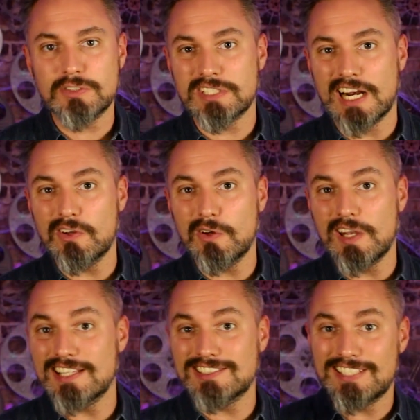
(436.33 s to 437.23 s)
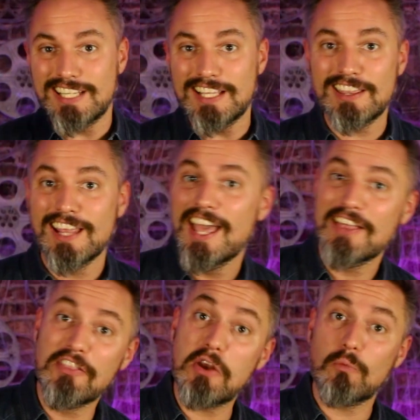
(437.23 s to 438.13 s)
so it's got a little less teeth
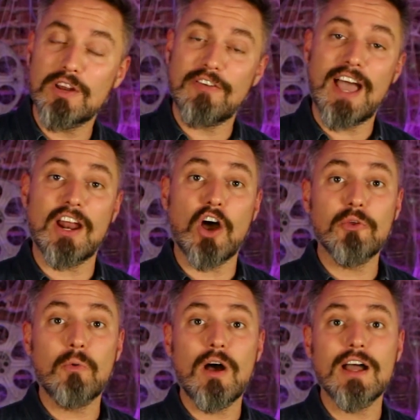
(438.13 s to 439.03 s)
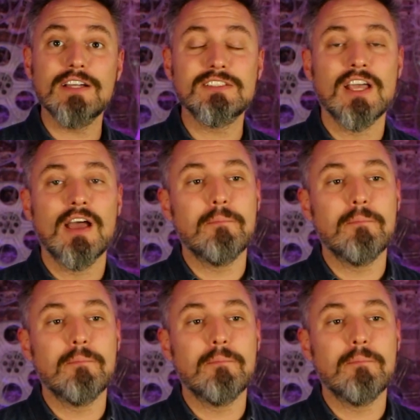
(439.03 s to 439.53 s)
than it would have had otherwise,